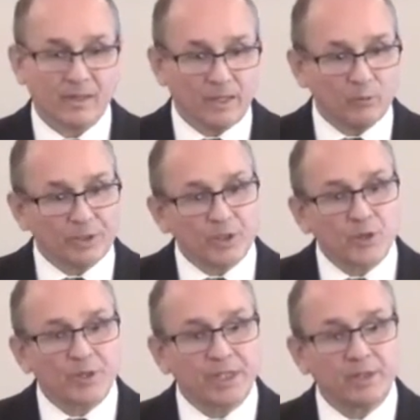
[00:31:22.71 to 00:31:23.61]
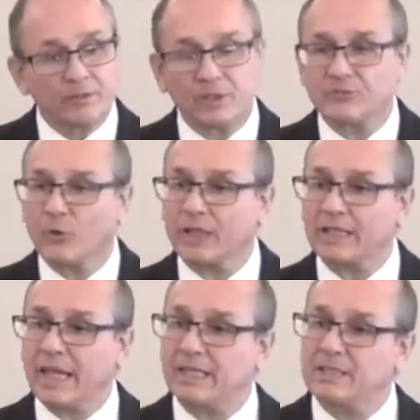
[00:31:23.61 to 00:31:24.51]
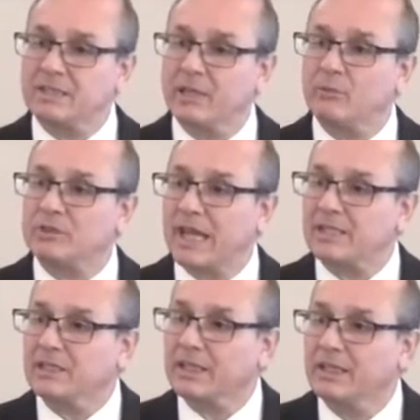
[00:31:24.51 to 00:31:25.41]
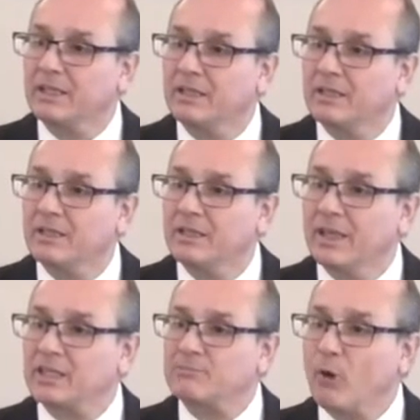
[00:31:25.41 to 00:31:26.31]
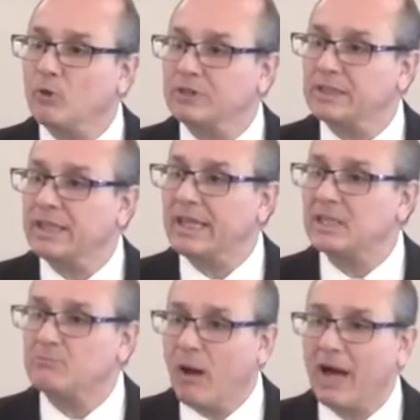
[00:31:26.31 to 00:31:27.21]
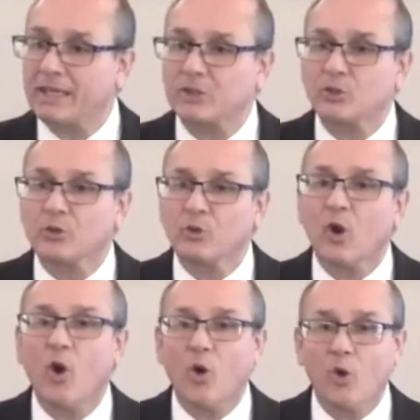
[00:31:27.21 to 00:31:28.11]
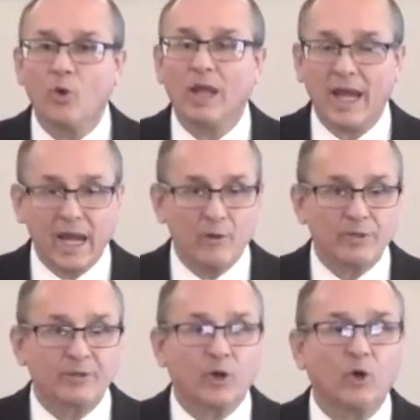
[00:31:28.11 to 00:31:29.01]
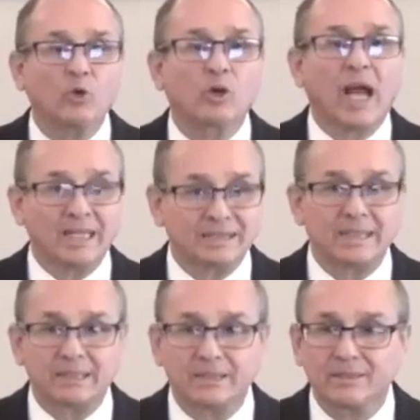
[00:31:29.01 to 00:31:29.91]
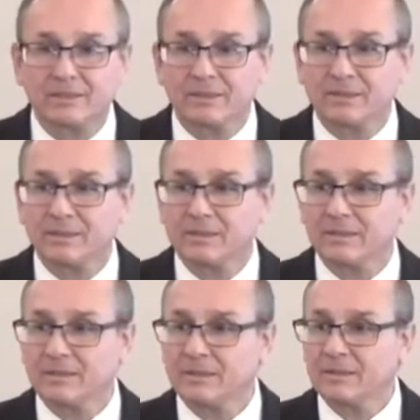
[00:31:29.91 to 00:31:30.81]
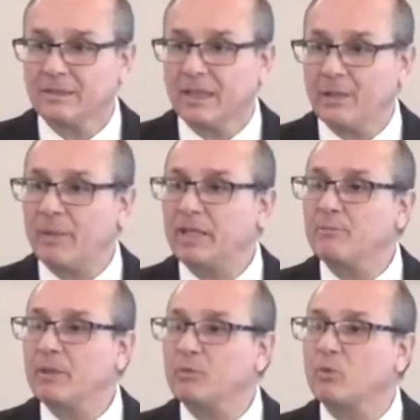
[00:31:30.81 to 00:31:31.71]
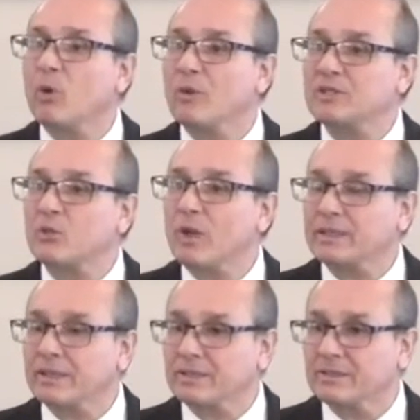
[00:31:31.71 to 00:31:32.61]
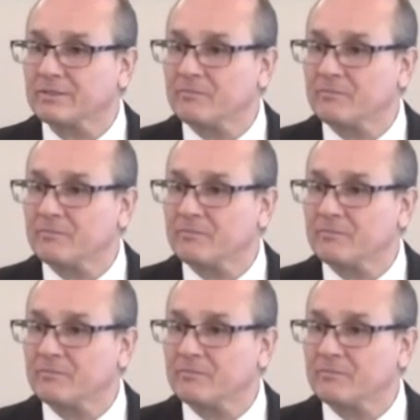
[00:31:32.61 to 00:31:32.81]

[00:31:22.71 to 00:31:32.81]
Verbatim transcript: And what occurred here on these 40 days is he was actually exposing his body to the whole area, the whole continent. And many people were resurrected.